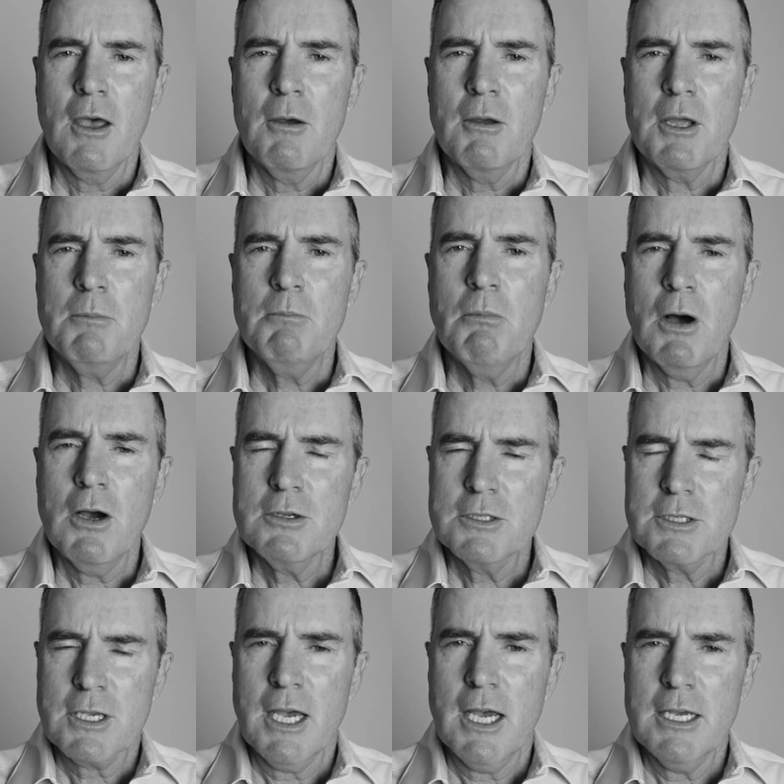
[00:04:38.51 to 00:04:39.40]
in
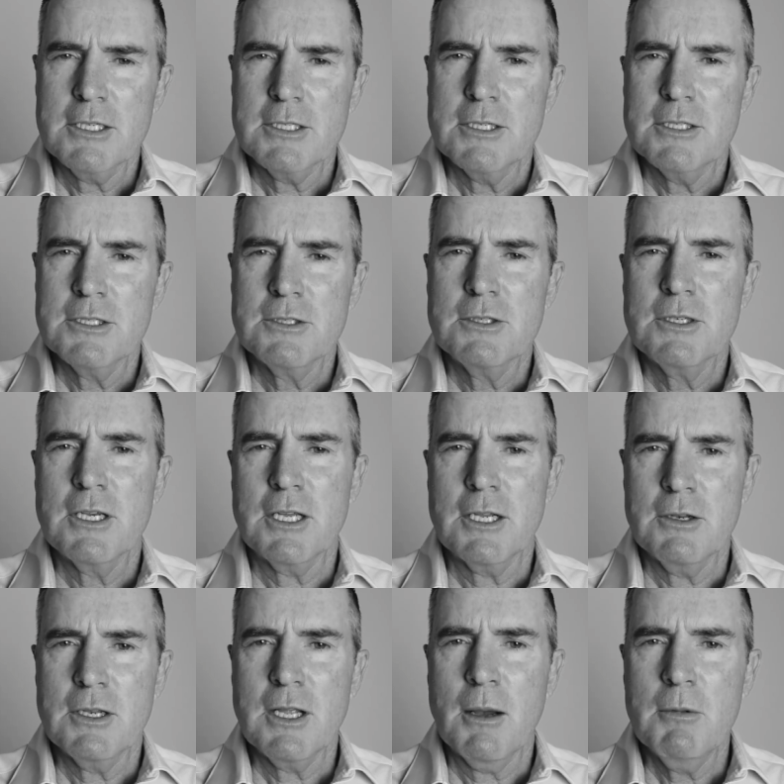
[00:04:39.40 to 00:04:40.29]
most cases
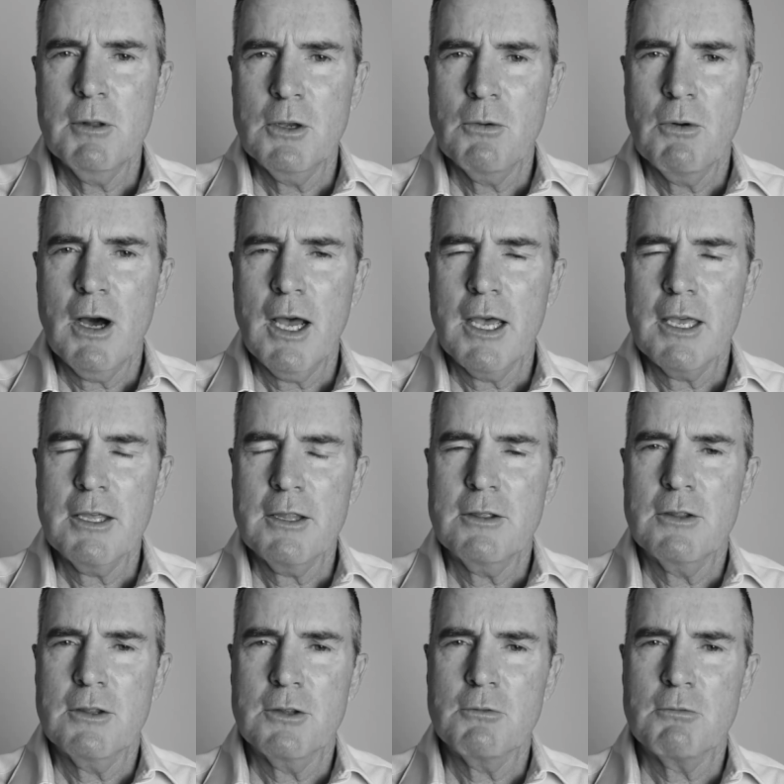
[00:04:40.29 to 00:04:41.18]
in WA,
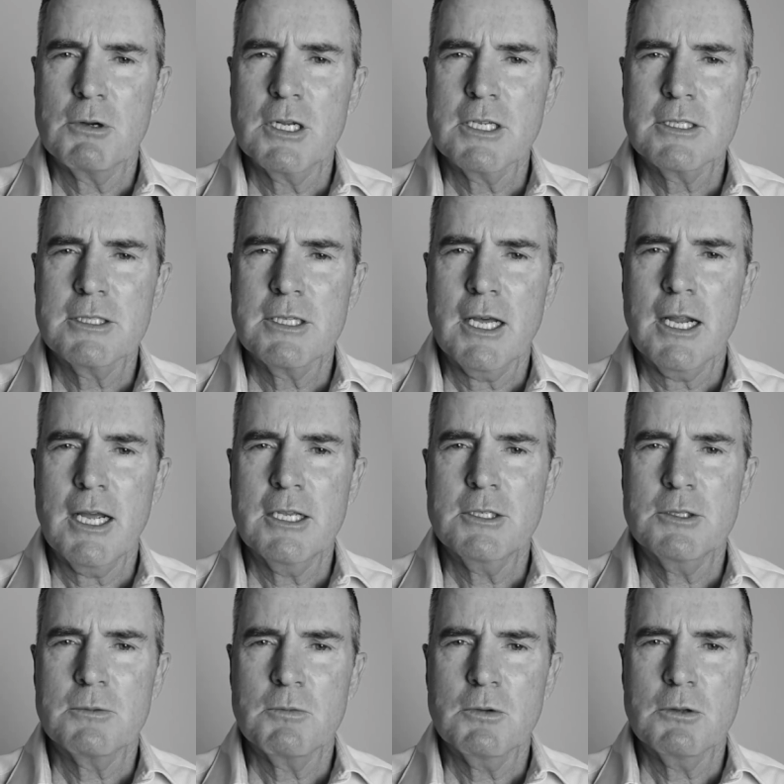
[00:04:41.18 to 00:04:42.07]
the real estate
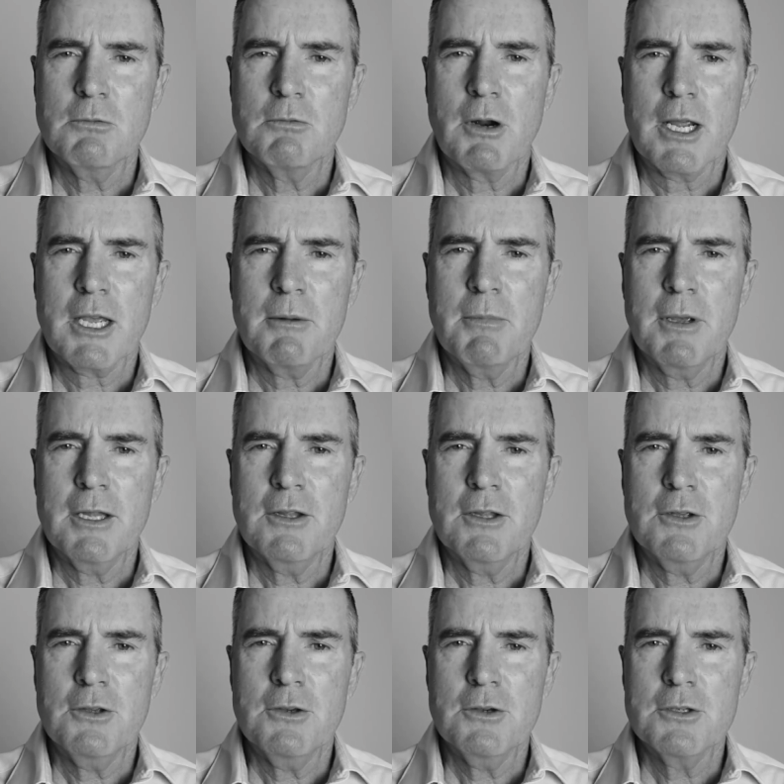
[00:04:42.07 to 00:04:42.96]
agent will recommend
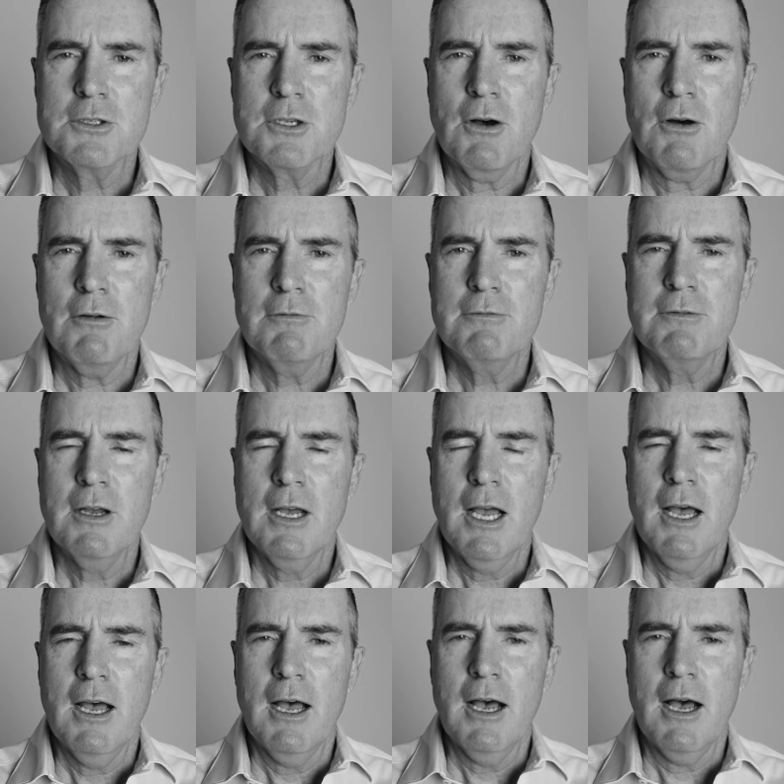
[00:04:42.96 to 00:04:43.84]
the use of
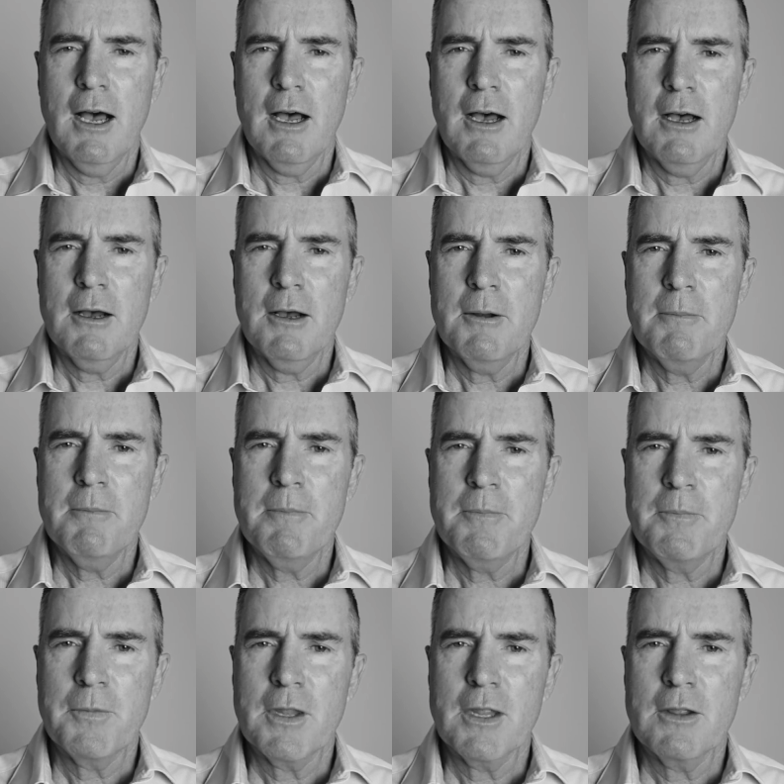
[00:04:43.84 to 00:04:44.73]

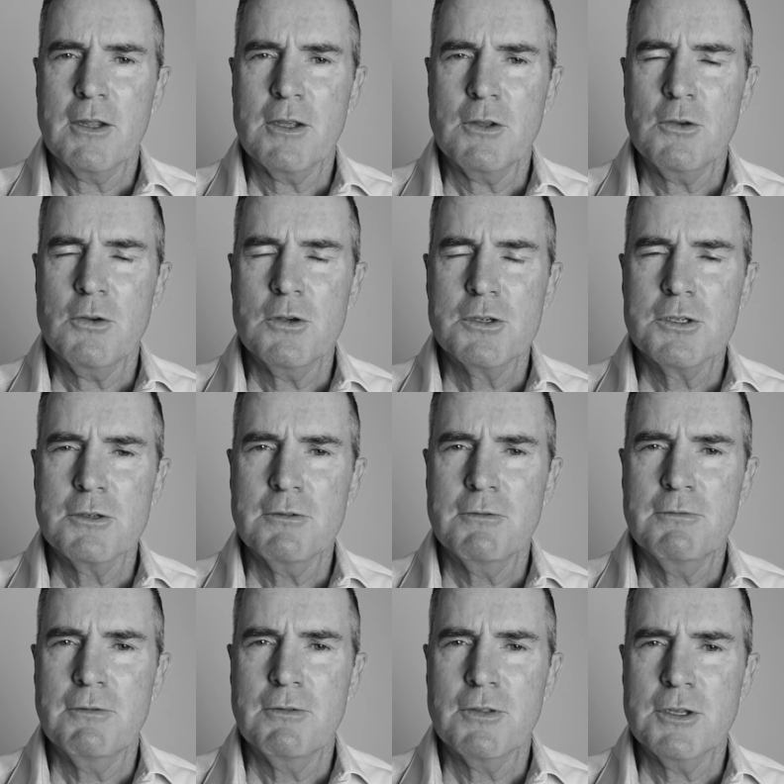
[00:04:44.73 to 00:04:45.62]

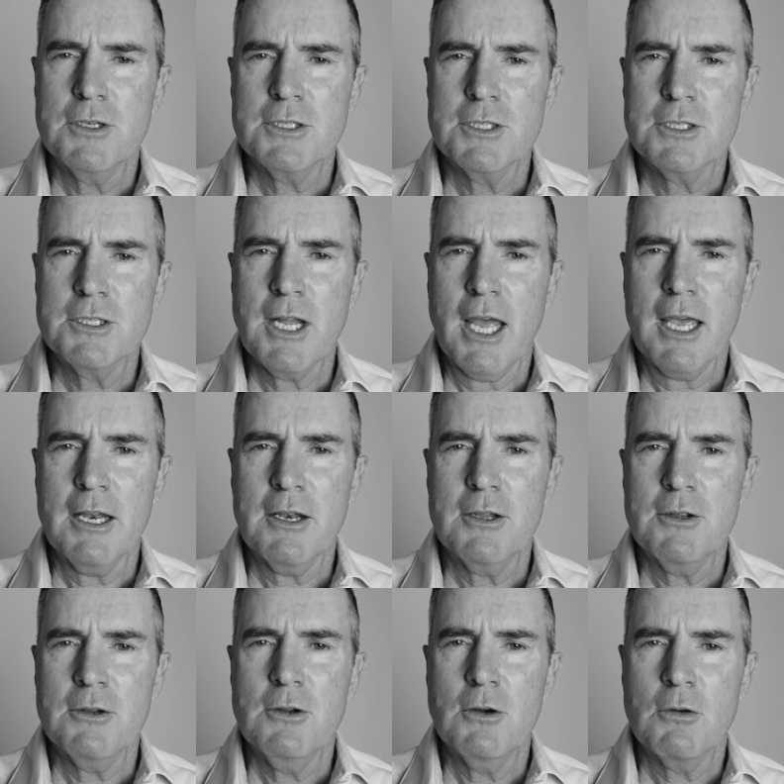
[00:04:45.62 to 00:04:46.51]
the
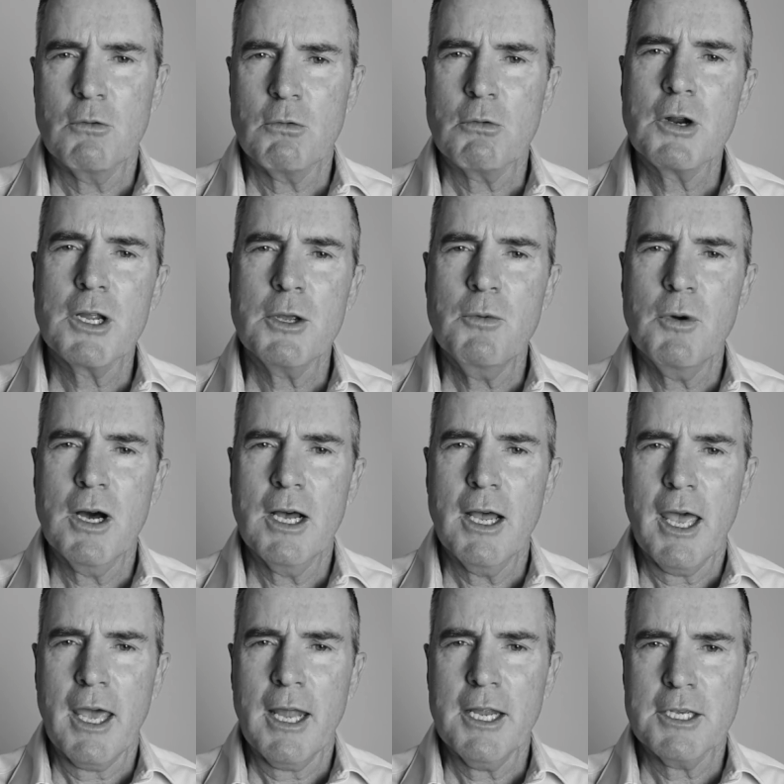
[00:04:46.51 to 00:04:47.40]
standard
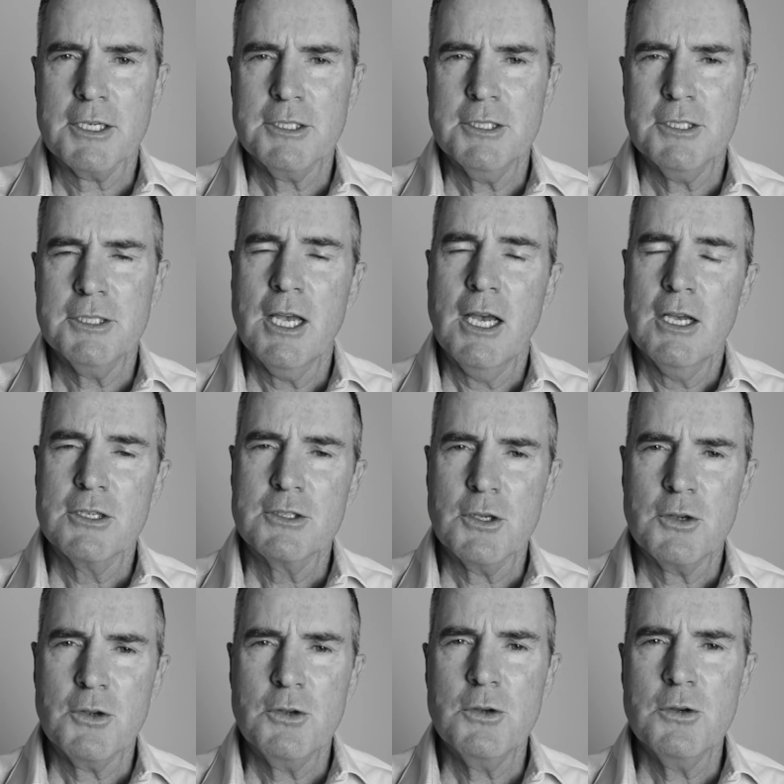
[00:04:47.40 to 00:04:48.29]
REWA annexes. So
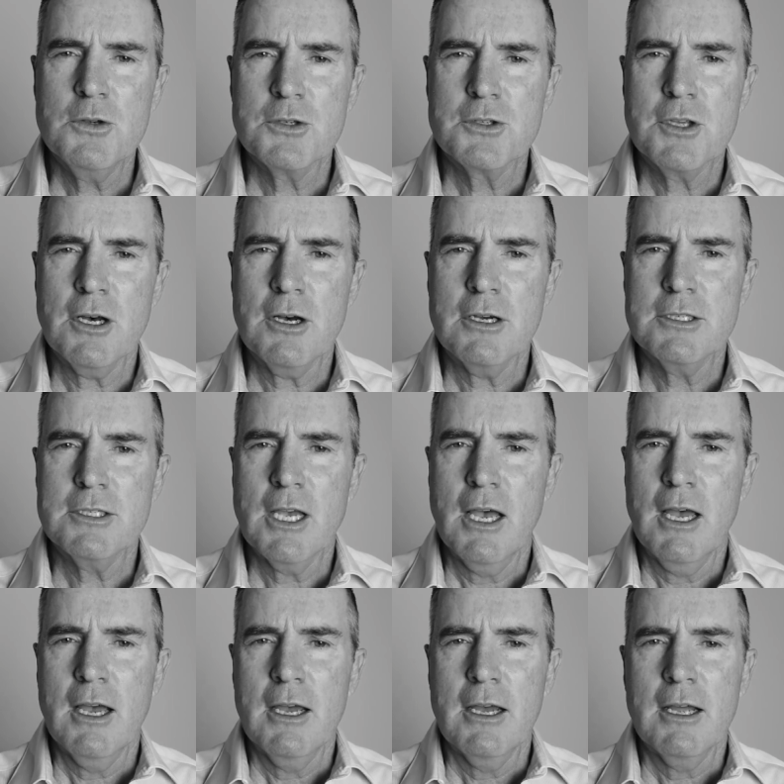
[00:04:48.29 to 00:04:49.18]
use those.
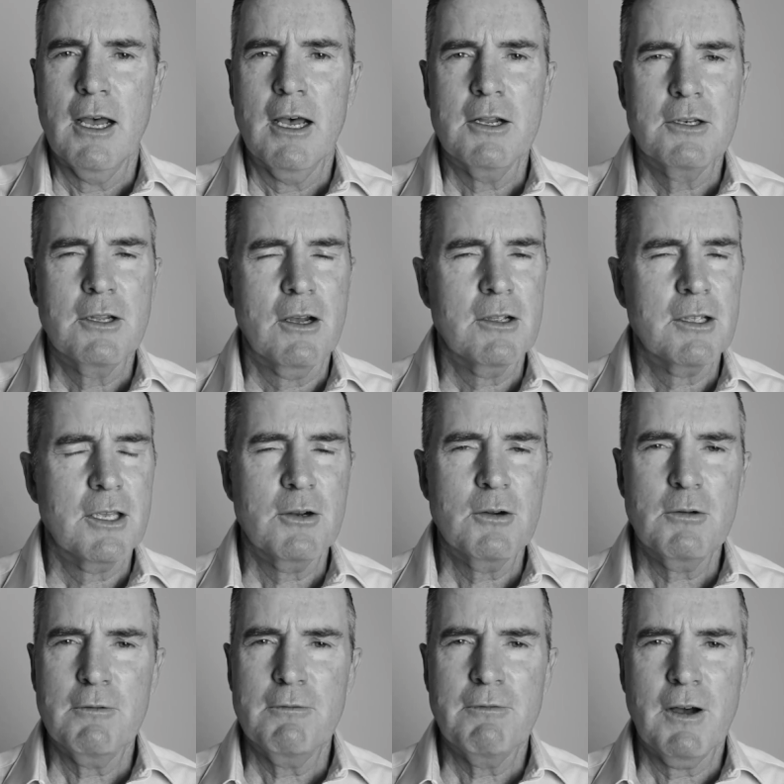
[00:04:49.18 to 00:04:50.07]
Don't get
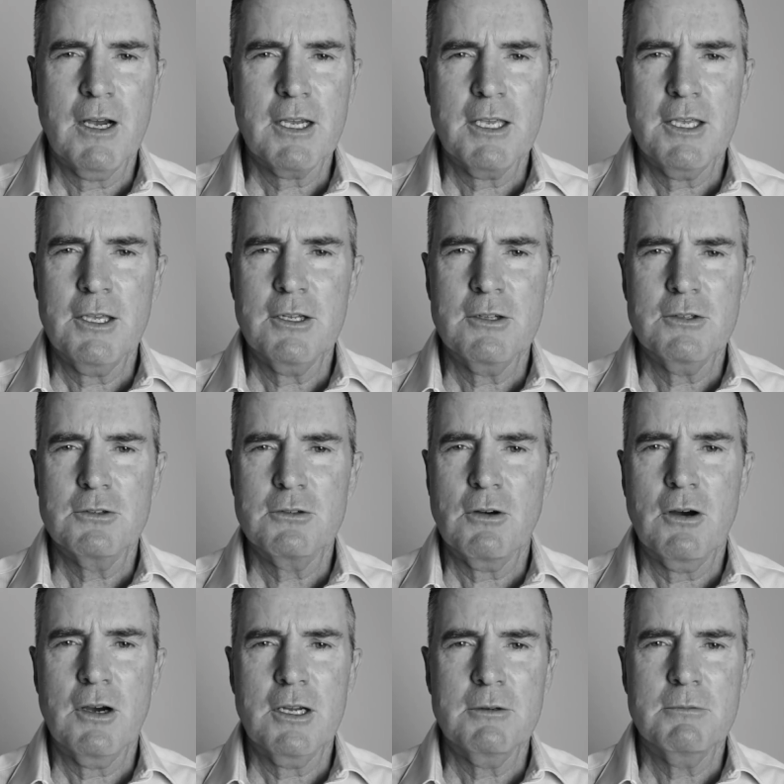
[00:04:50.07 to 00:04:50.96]
all funky and
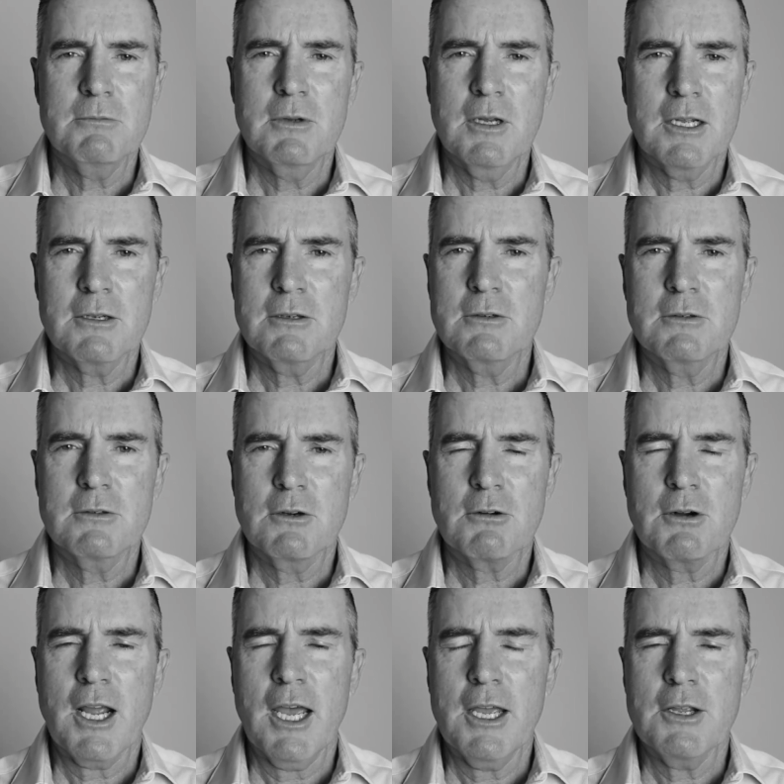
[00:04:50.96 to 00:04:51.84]
try and
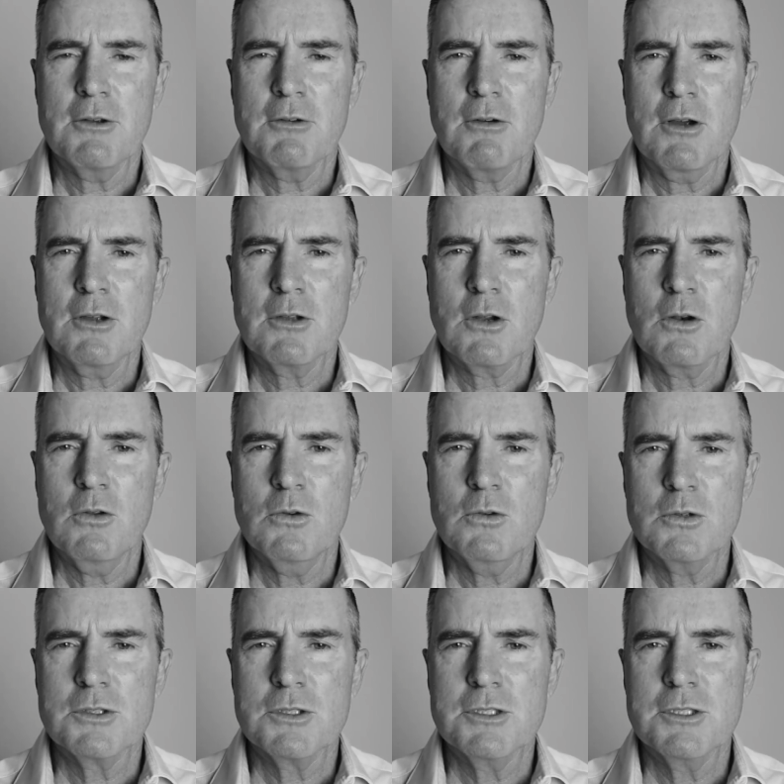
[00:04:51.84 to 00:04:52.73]
create your own
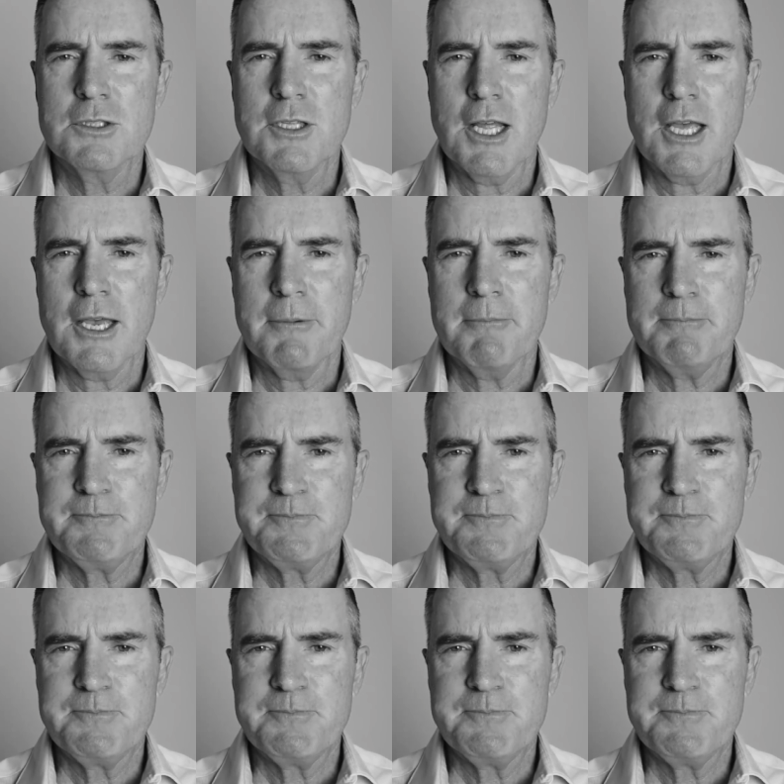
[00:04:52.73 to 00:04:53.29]
clauses there,